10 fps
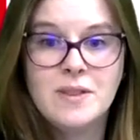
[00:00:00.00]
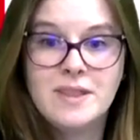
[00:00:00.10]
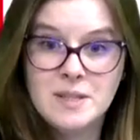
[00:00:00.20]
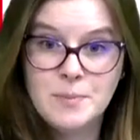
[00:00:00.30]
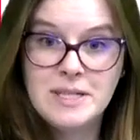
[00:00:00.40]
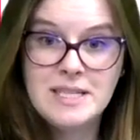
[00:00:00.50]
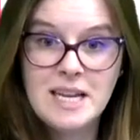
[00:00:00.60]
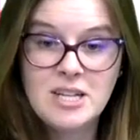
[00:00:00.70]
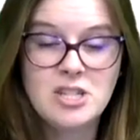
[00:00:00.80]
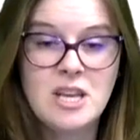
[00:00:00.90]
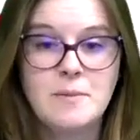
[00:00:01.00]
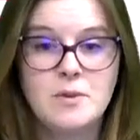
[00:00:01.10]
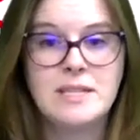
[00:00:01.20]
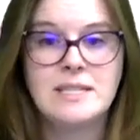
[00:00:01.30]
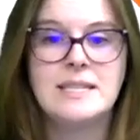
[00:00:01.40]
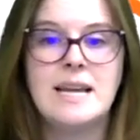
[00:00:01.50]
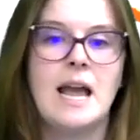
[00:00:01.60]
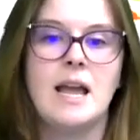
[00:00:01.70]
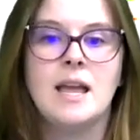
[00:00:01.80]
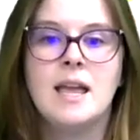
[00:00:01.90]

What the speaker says: this presentation I'm using today.